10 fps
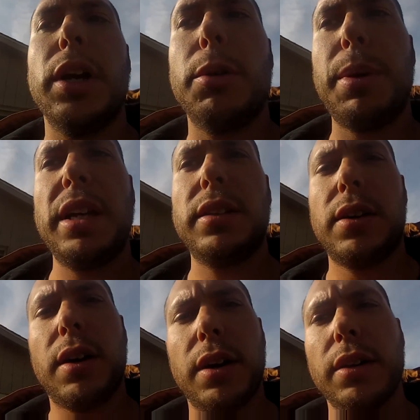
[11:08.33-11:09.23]
go to paint the
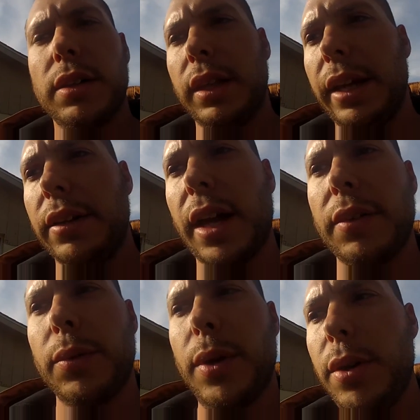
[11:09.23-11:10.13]
car later
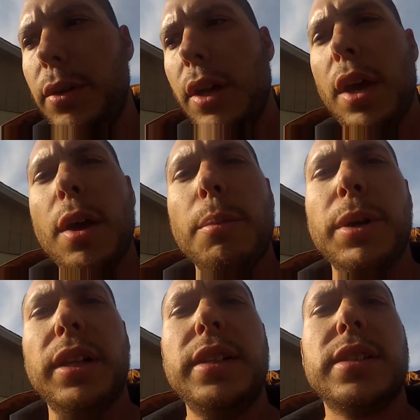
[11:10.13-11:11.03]
down the road,
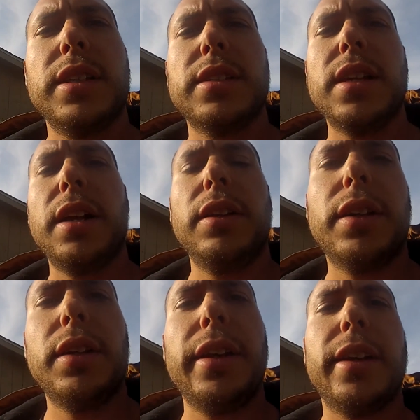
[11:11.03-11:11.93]
but at least it's not
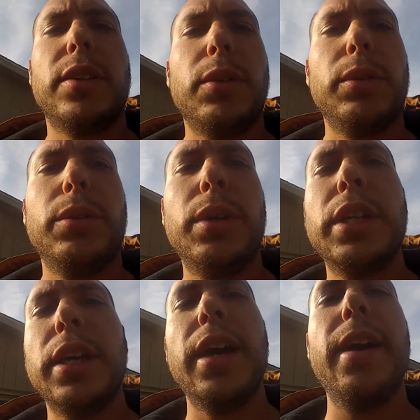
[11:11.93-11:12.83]
looking like a total
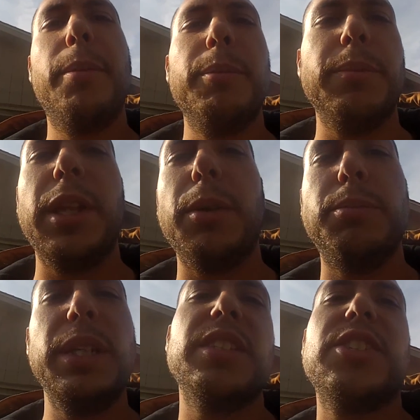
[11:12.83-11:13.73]
you know,
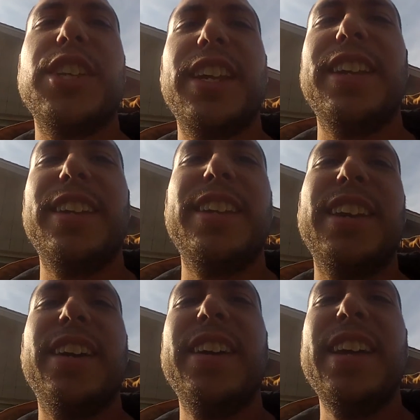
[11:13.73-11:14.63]
piece of shit
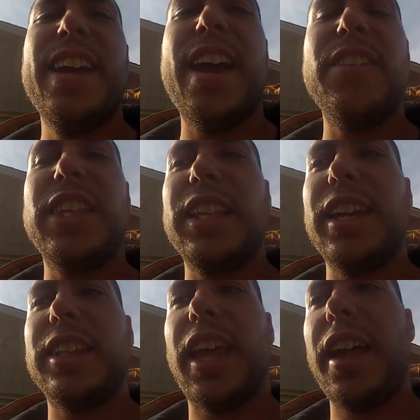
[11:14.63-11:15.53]
and everything
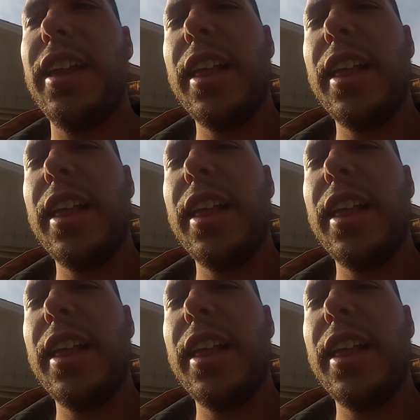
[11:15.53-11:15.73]
like that.